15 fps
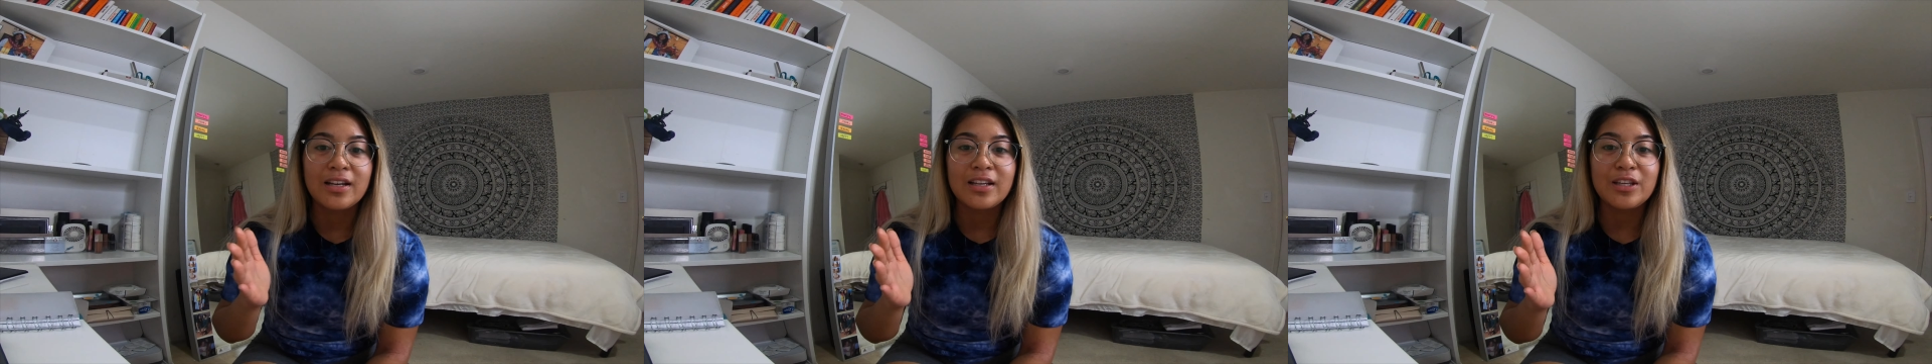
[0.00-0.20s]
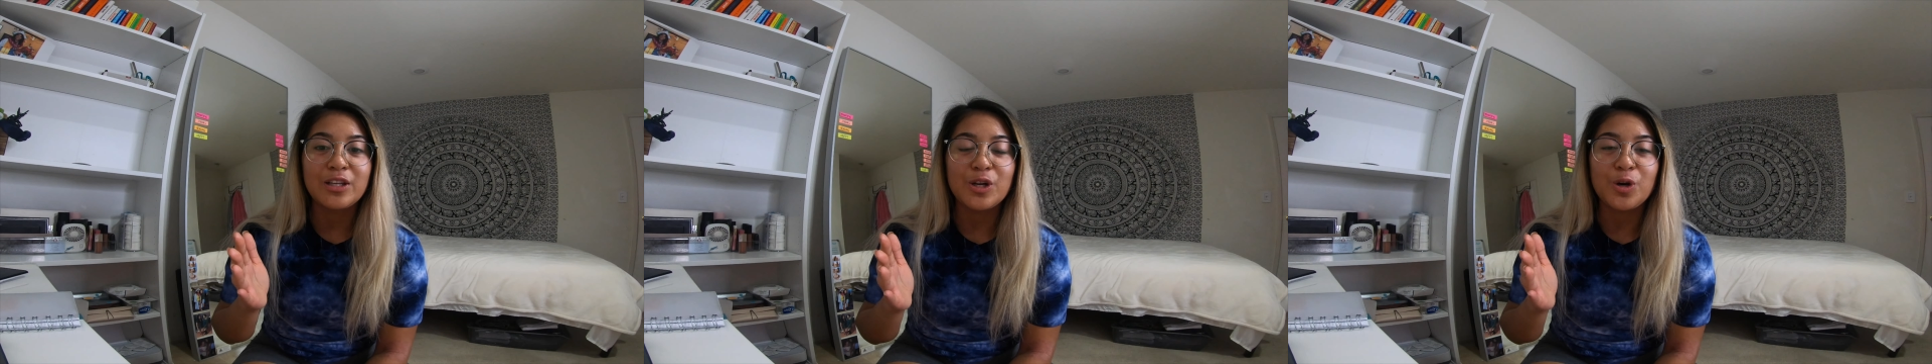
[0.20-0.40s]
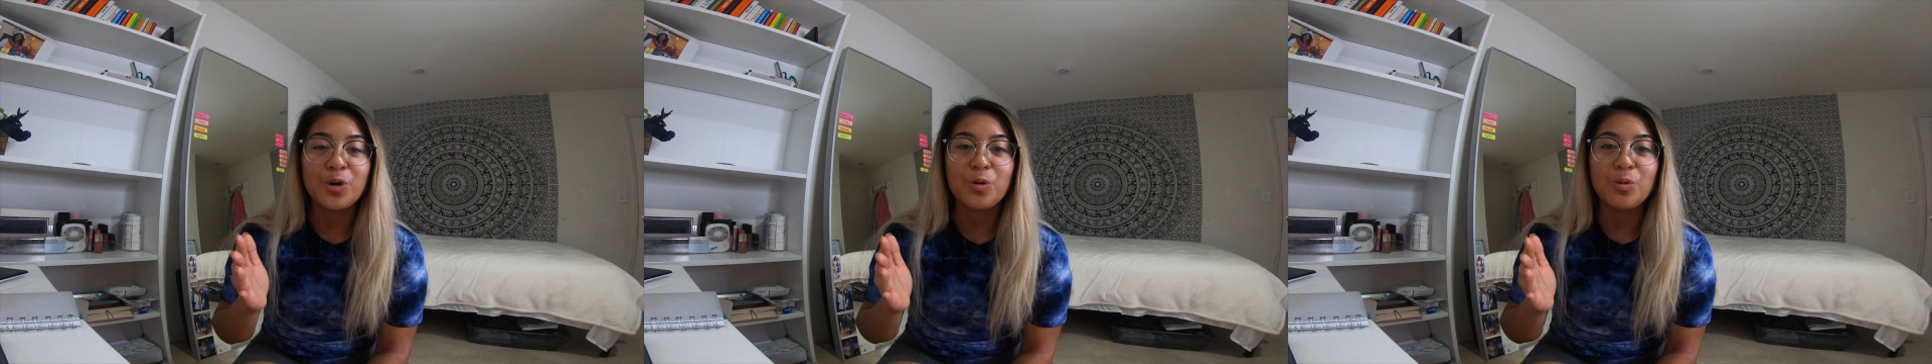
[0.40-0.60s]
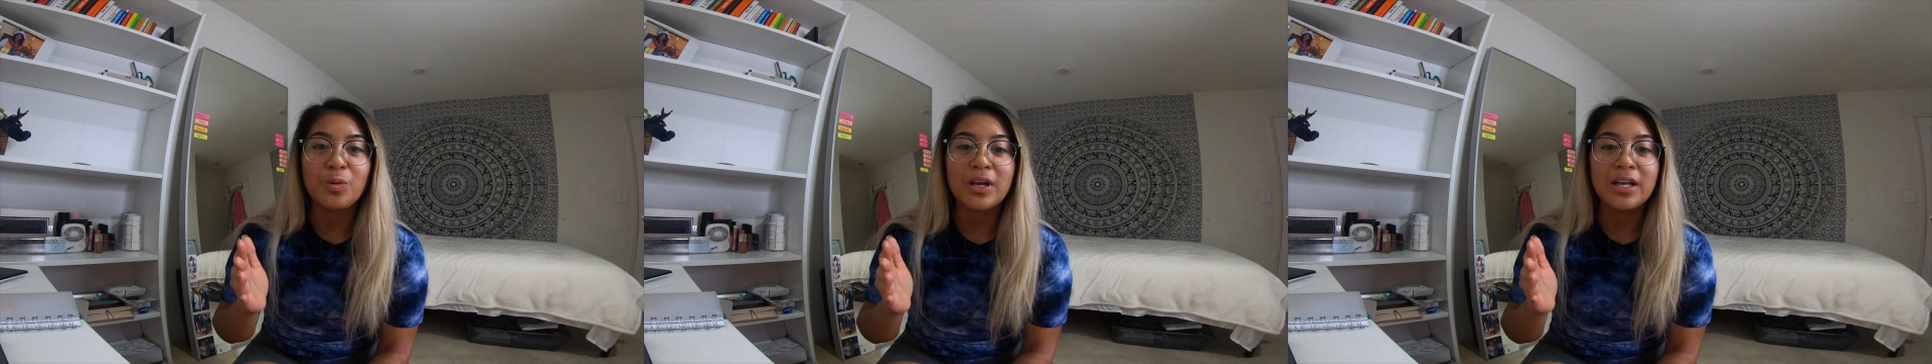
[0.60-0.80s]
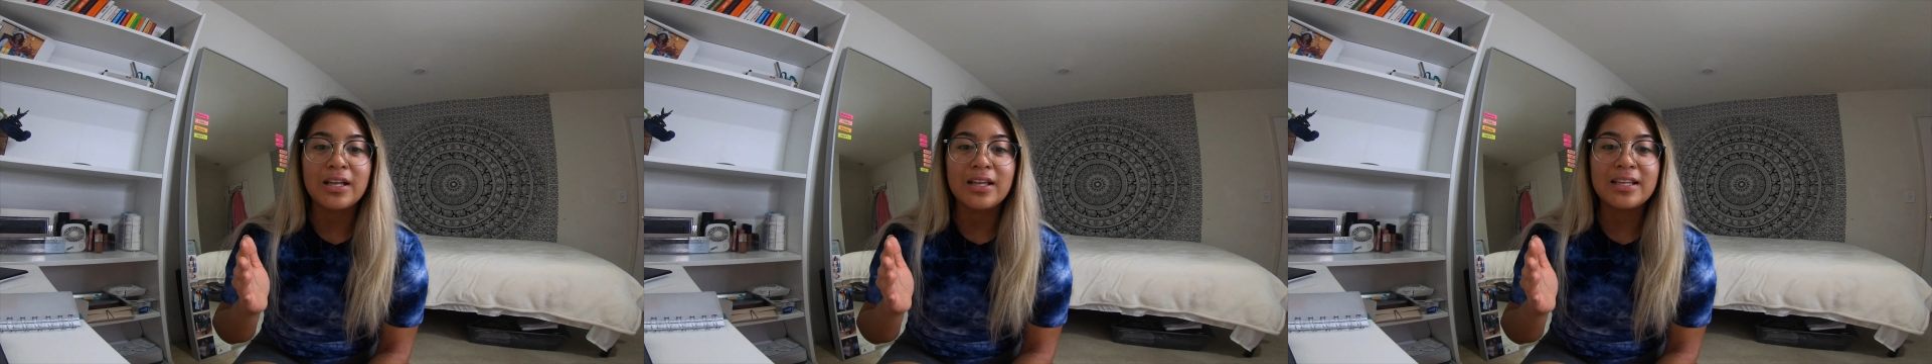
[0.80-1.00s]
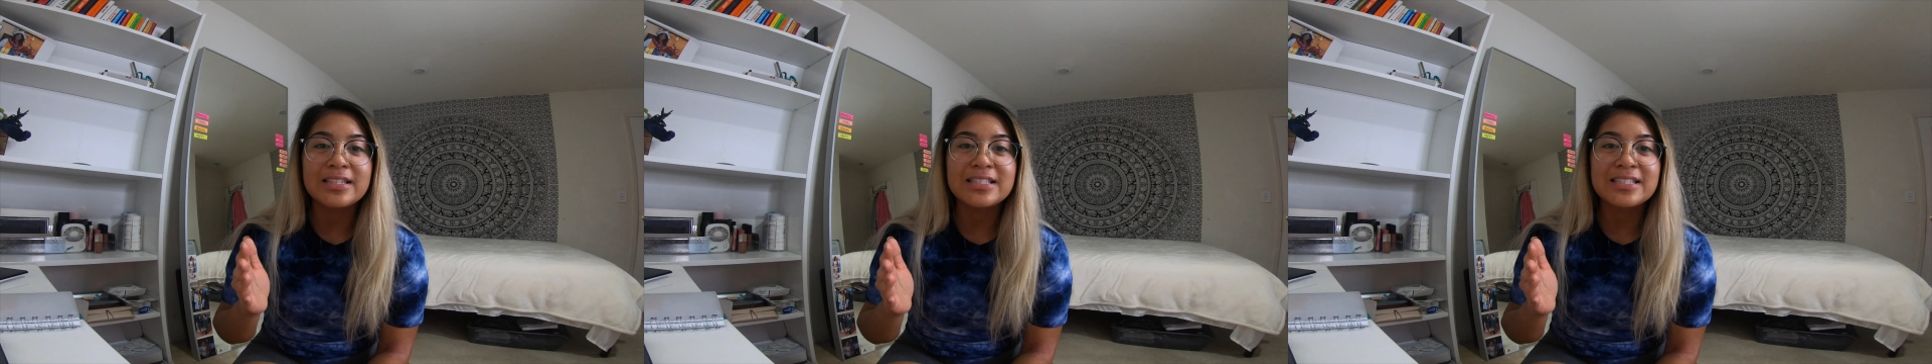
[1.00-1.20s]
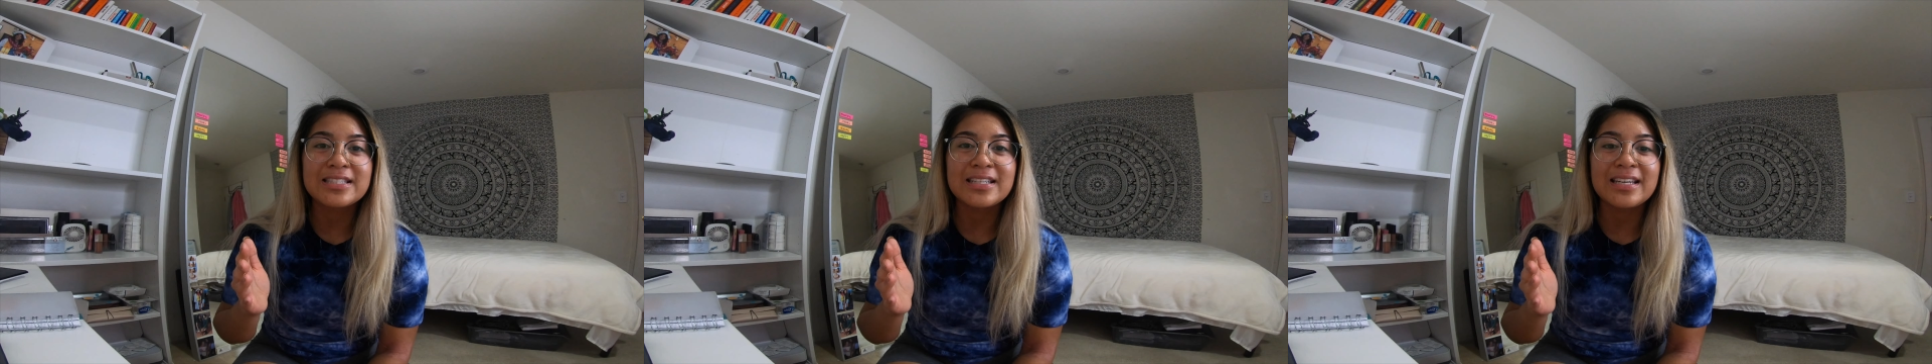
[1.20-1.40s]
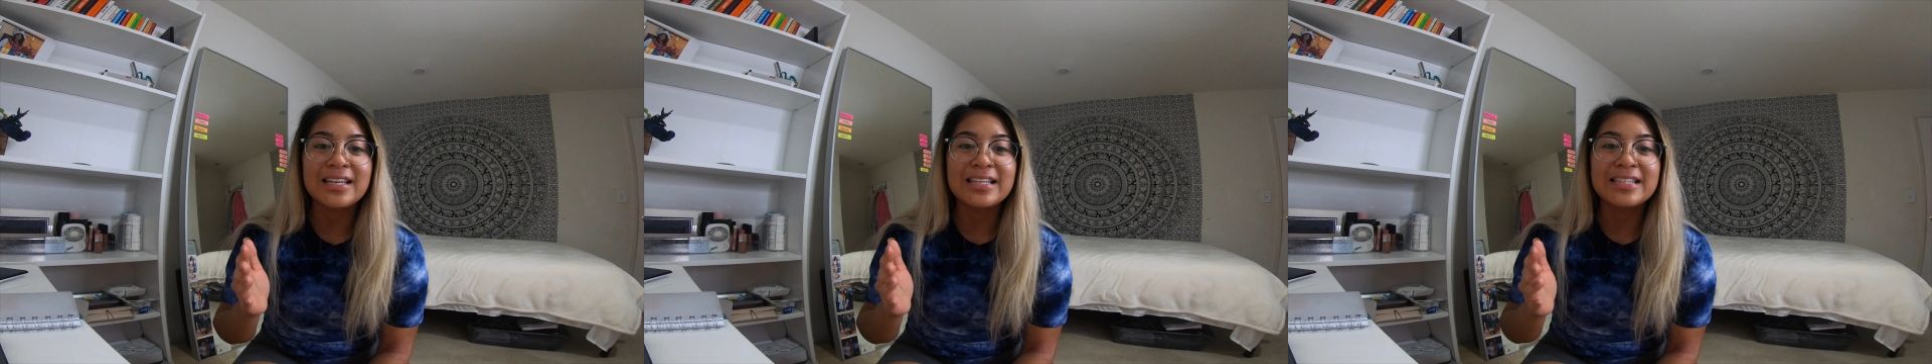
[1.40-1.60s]
you know, it's
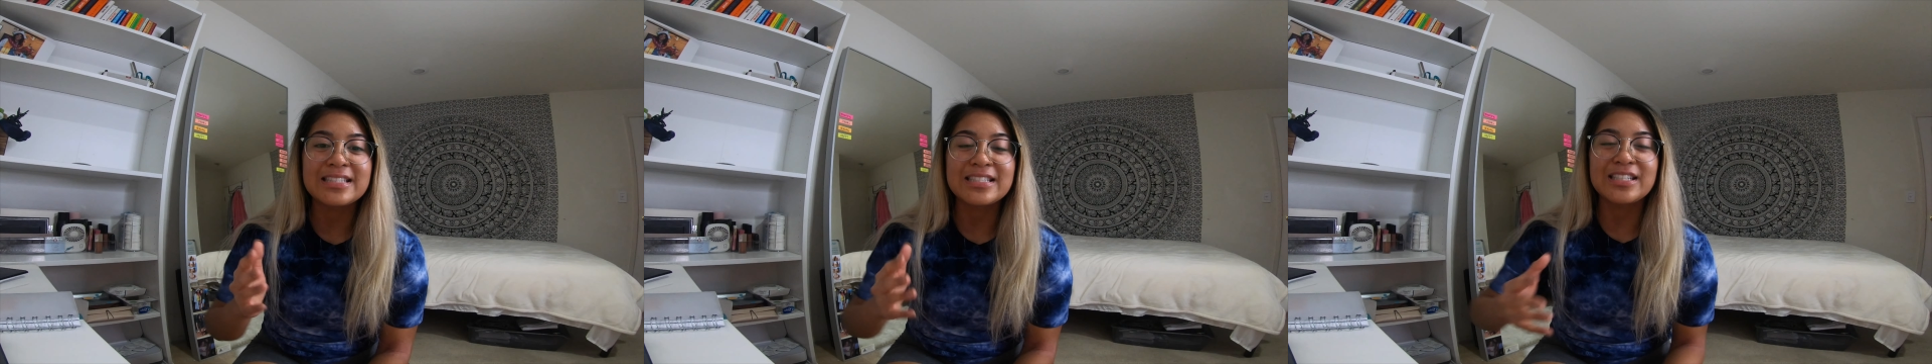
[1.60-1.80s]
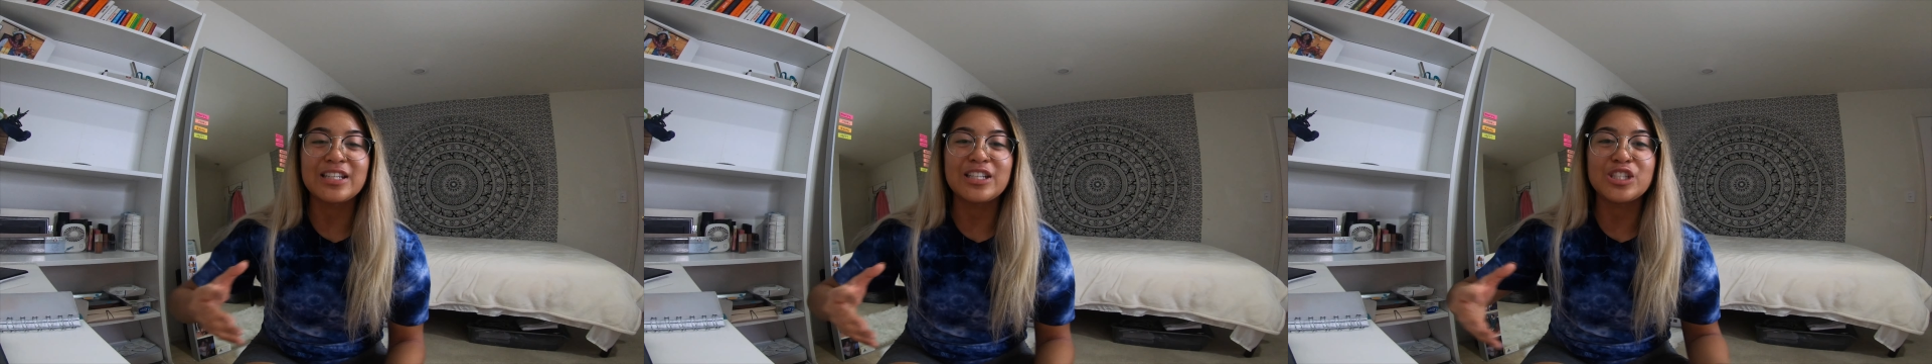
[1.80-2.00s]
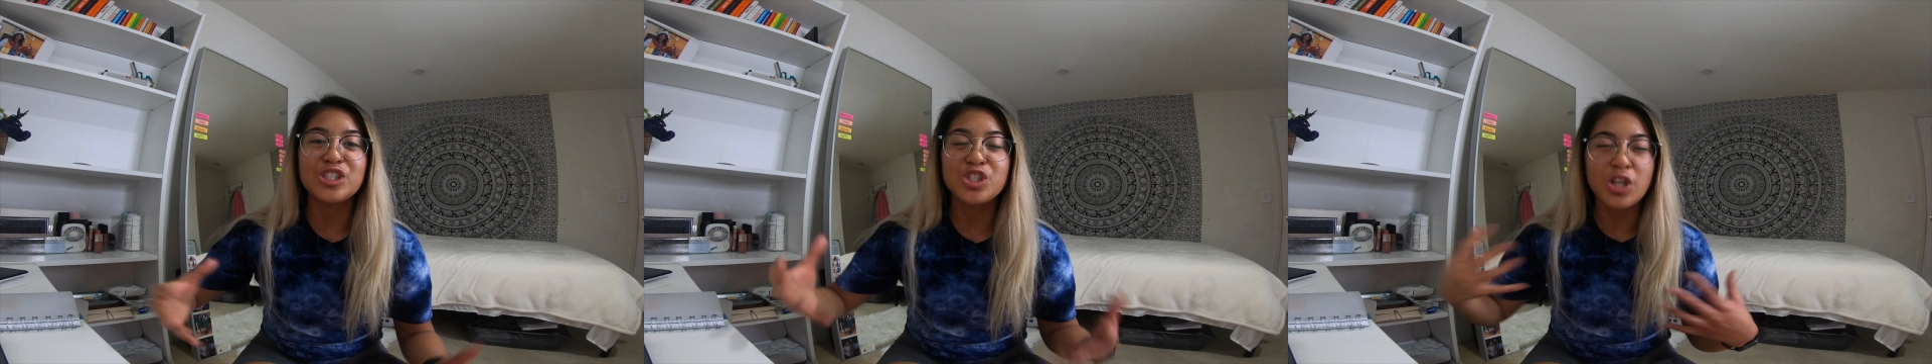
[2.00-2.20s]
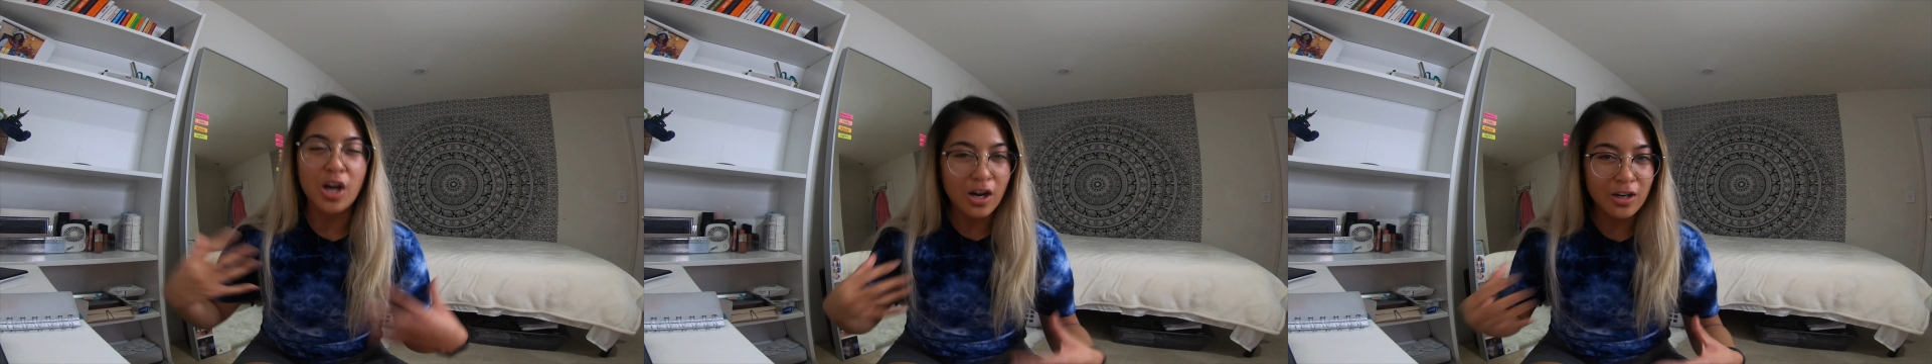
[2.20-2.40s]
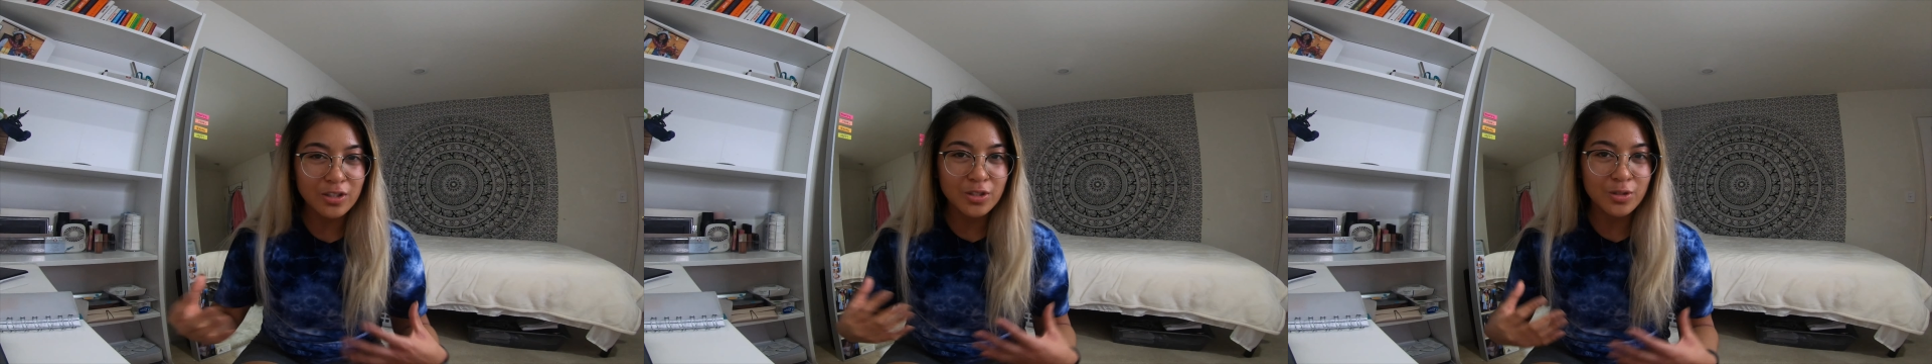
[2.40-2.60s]
a shock